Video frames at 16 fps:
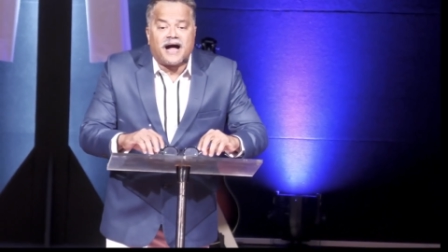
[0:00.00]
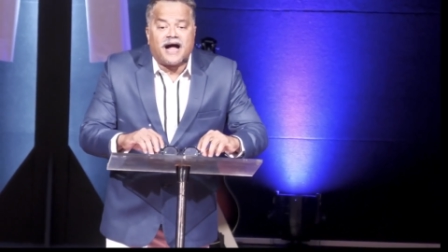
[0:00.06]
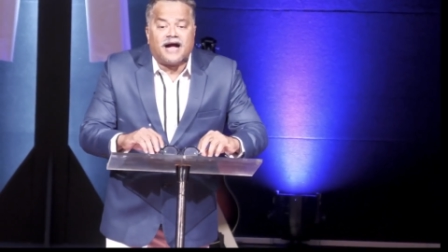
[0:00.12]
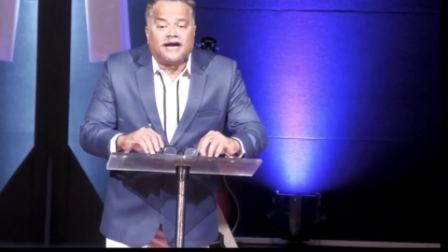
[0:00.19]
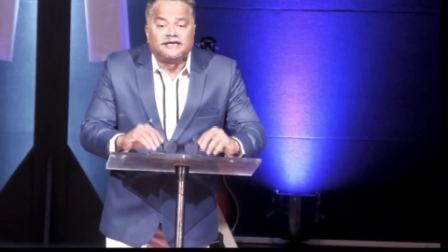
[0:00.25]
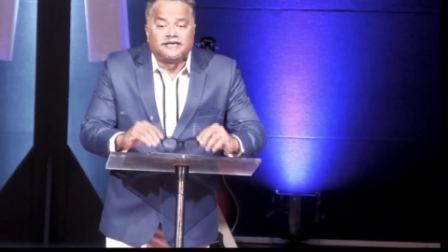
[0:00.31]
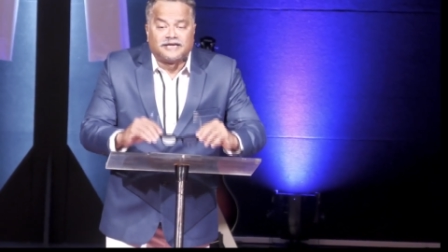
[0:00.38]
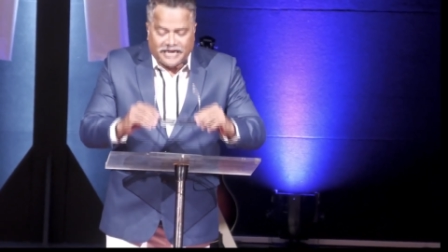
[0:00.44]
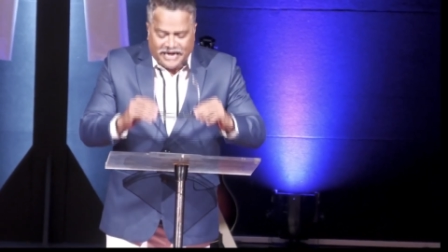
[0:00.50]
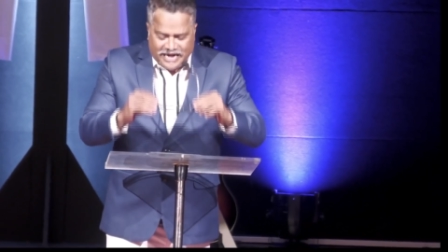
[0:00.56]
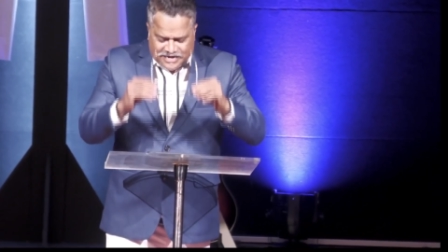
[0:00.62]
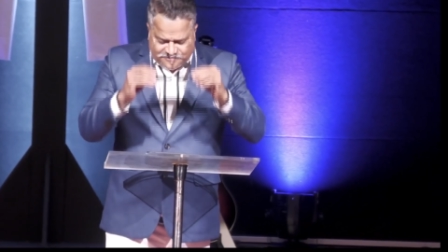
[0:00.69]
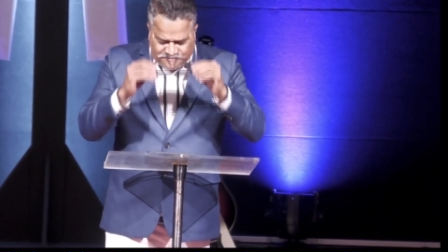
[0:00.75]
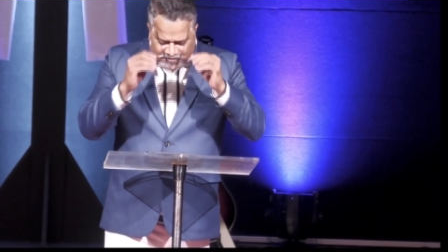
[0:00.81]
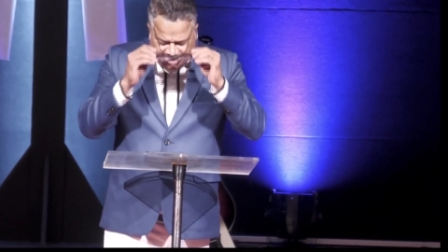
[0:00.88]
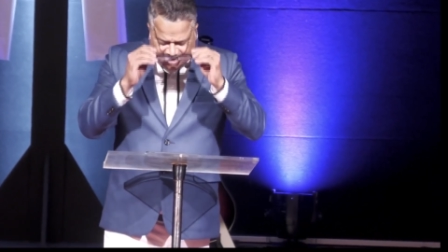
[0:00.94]

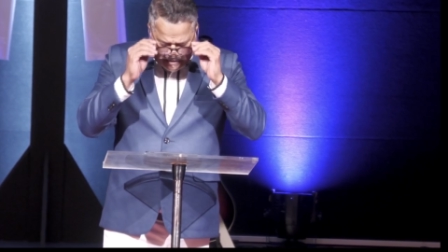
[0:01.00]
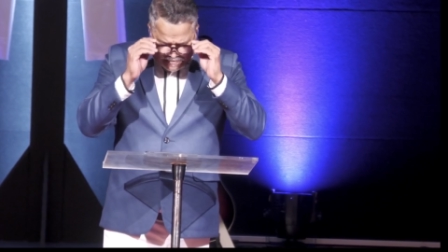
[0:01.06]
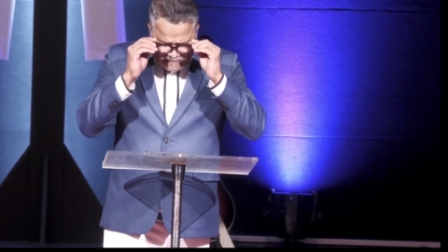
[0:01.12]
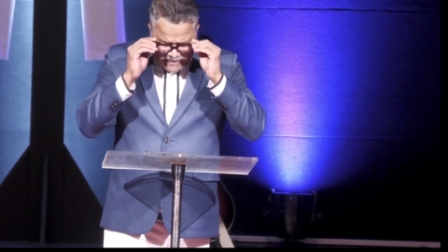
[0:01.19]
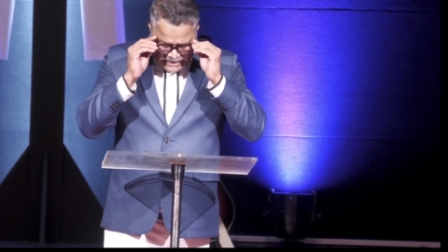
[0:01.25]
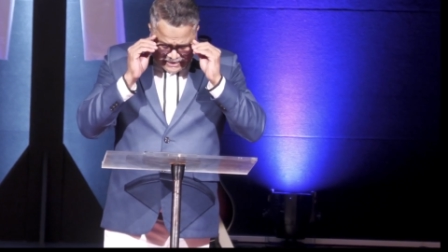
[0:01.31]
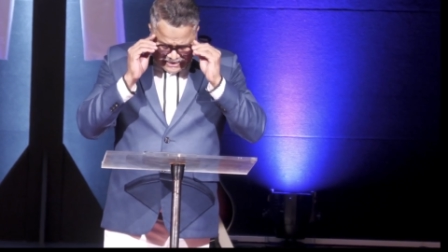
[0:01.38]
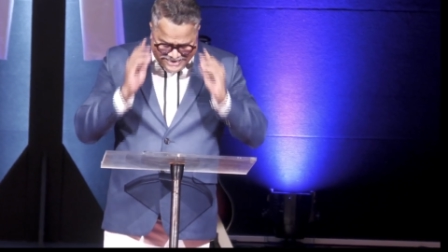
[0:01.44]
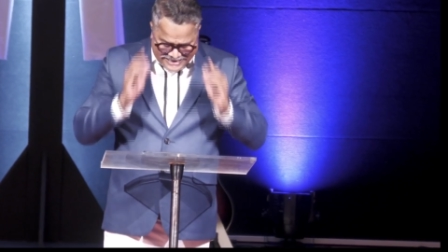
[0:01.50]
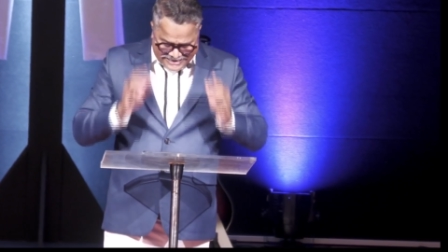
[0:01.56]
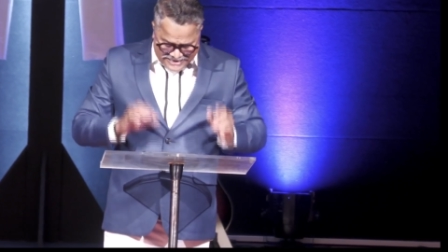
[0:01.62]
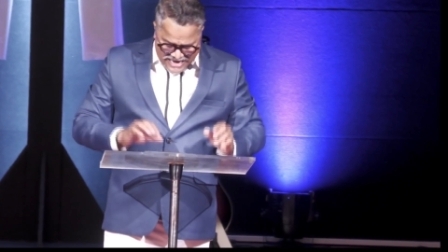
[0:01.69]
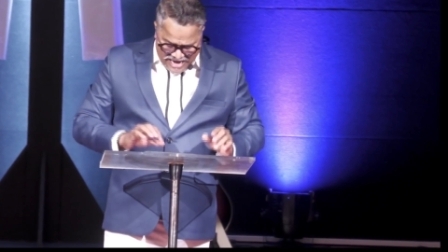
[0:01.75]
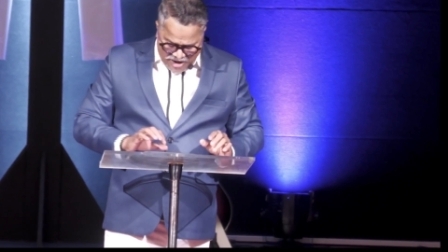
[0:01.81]
ungrateful, a rebel king